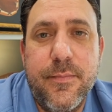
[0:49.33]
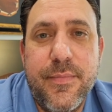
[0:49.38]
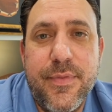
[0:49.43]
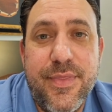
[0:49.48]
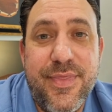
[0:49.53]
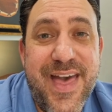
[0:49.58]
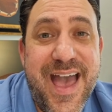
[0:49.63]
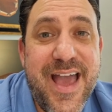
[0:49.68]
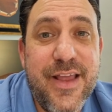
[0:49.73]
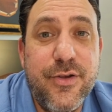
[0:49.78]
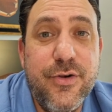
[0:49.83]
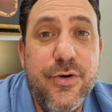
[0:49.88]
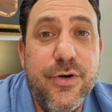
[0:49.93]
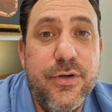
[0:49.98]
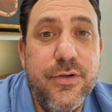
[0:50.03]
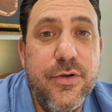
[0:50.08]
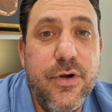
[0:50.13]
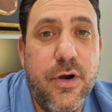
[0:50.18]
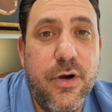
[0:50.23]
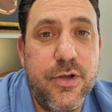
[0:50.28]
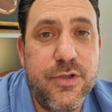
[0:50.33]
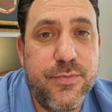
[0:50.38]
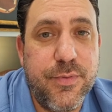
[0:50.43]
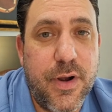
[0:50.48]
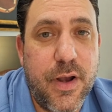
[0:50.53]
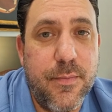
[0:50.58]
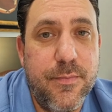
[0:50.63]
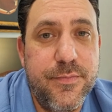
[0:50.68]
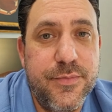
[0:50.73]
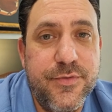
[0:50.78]
That could cause
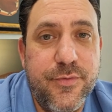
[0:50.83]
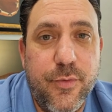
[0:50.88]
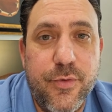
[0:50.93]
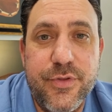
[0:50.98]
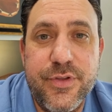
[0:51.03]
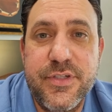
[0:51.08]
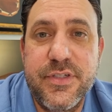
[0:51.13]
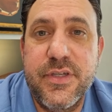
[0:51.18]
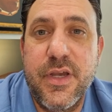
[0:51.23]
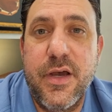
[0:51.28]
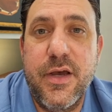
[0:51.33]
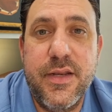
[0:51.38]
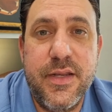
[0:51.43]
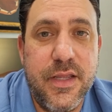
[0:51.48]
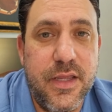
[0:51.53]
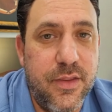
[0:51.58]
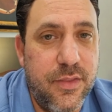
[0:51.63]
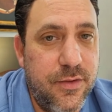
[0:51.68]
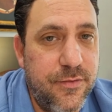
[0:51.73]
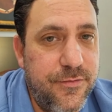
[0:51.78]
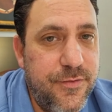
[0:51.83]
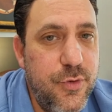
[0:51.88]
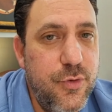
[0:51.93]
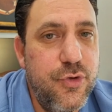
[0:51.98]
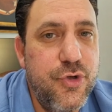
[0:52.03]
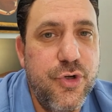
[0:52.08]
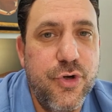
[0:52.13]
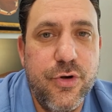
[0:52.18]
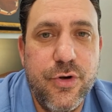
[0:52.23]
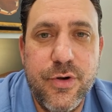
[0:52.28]
problems for the son in the
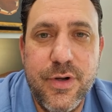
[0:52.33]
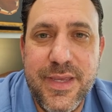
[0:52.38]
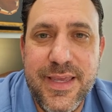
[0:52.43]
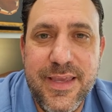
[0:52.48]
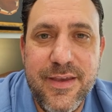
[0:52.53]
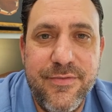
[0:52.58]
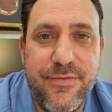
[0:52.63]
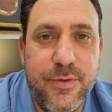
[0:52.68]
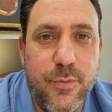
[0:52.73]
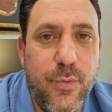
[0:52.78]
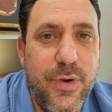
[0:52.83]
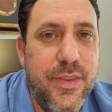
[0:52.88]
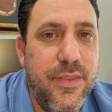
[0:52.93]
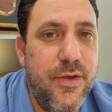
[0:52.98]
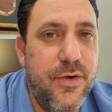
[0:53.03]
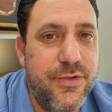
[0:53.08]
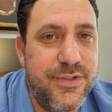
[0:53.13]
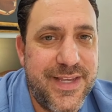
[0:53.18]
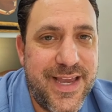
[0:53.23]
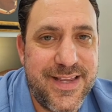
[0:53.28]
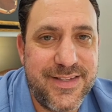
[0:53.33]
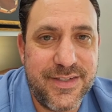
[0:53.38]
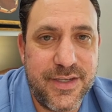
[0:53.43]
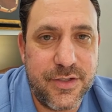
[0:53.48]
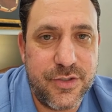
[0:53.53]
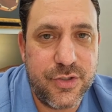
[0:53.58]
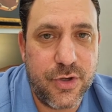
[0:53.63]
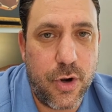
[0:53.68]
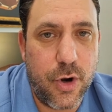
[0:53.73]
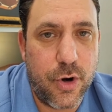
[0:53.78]
future if and when those
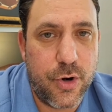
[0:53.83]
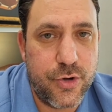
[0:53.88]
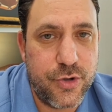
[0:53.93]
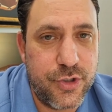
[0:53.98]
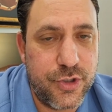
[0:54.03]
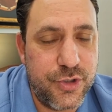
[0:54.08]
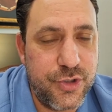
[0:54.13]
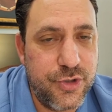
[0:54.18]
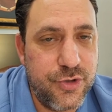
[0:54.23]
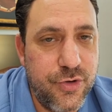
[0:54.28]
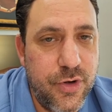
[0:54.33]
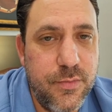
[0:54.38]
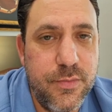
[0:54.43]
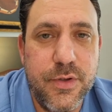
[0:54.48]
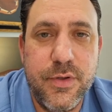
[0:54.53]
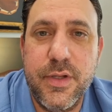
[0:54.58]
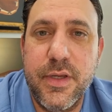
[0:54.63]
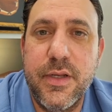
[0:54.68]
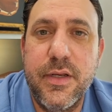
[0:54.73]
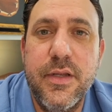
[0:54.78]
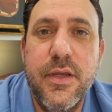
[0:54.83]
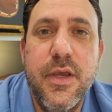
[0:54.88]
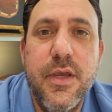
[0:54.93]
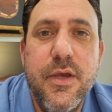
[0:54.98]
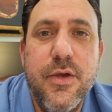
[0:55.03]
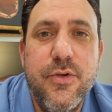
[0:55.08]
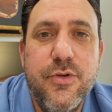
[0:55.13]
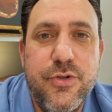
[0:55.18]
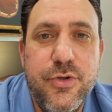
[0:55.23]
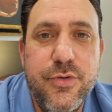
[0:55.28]
assets are distributed
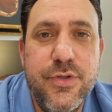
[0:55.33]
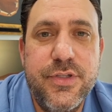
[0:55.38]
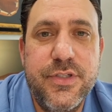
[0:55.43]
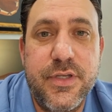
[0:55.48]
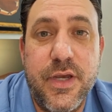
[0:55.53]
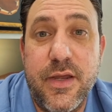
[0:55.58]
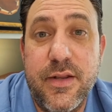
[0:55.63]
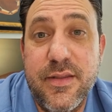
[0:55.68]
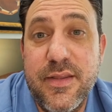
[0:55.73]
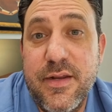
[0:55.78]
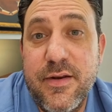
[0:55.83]
to the son.